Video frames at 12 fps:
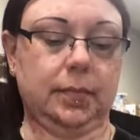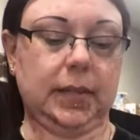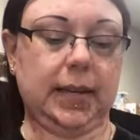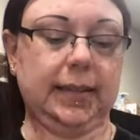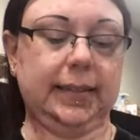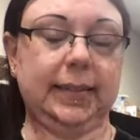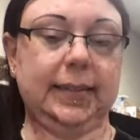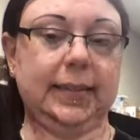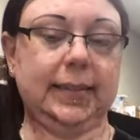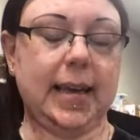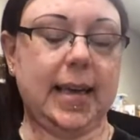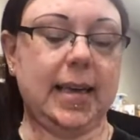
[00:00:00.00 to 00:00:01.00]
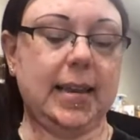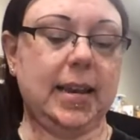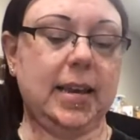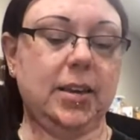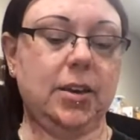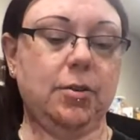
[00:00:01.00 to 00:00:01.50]

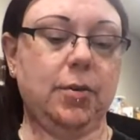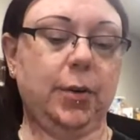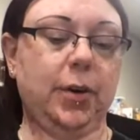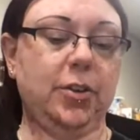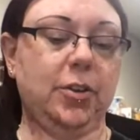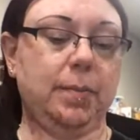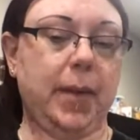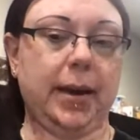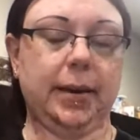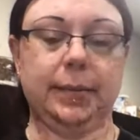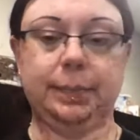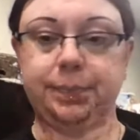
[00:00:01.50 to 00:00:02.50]
Sending you a question back.